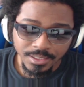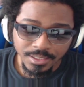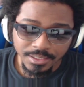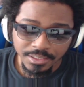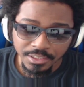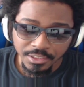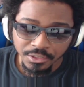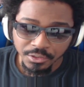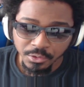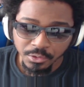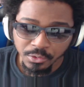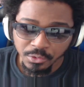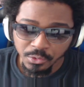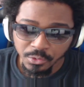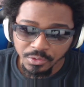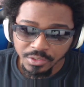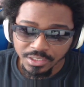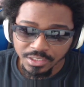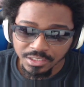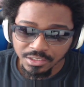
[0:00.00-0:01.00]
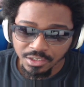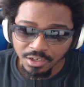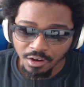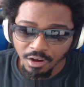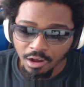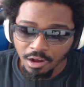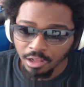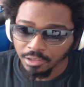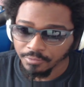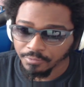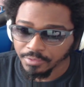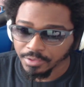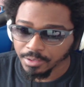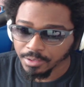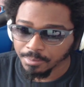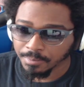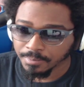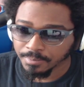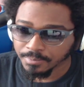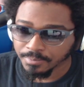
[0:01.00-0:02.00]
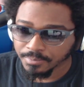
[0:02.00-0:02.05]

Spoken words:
Did you do this to all of them?